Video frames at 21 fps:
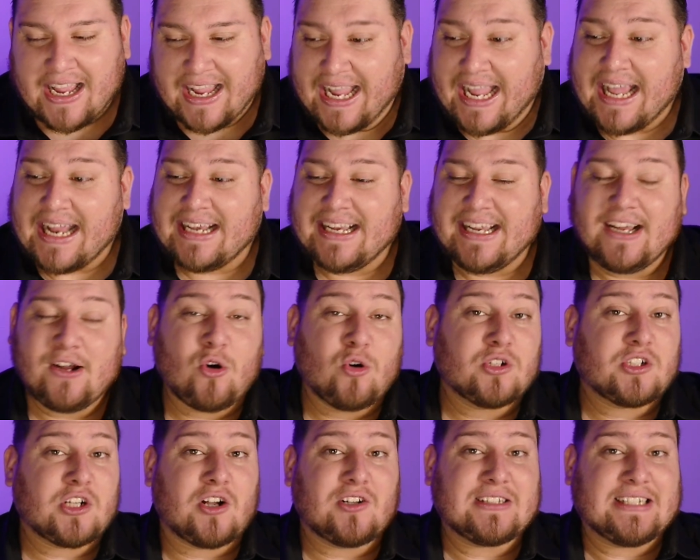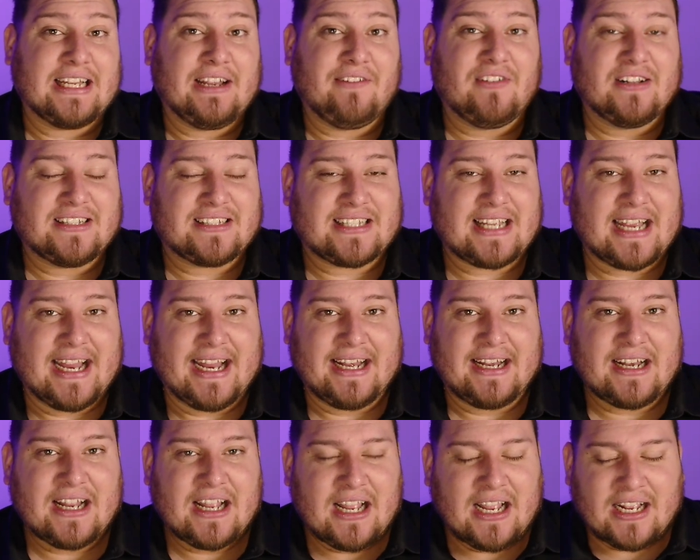And he goes on to even
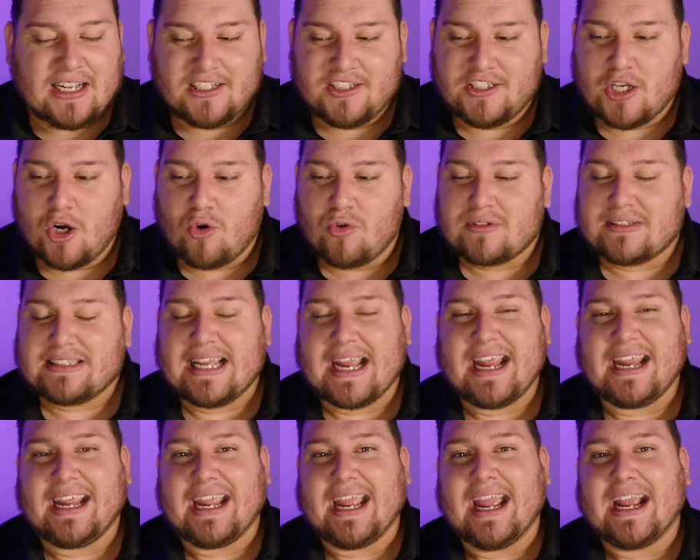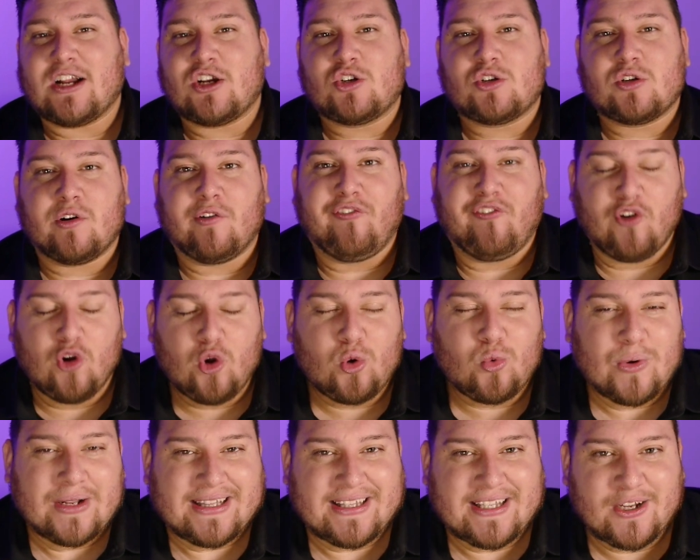saying, don't take extra food
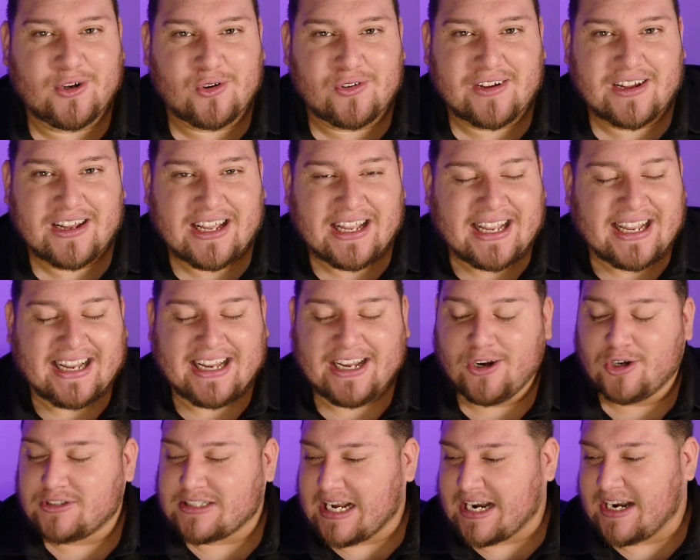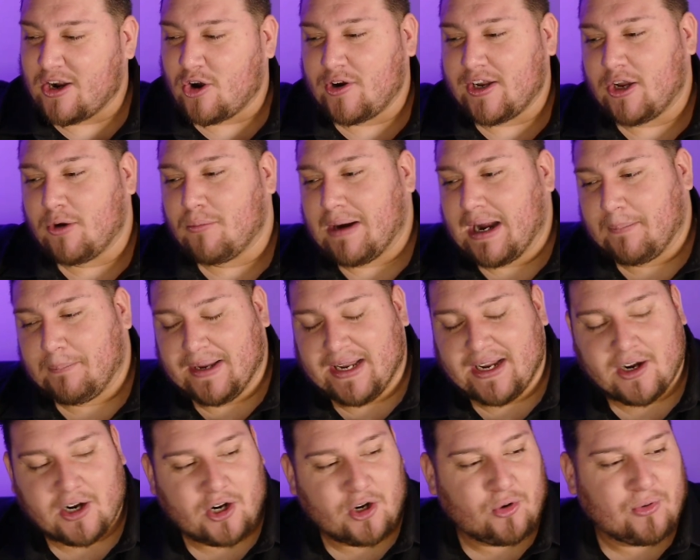with you. He goes, I know you might
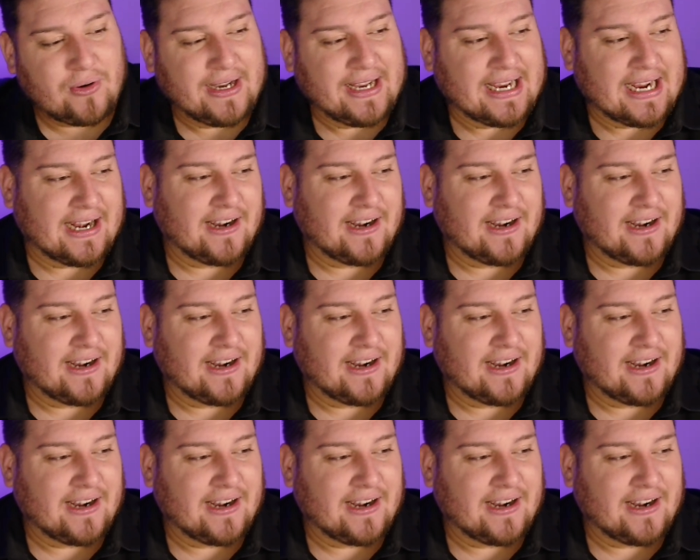be hungry.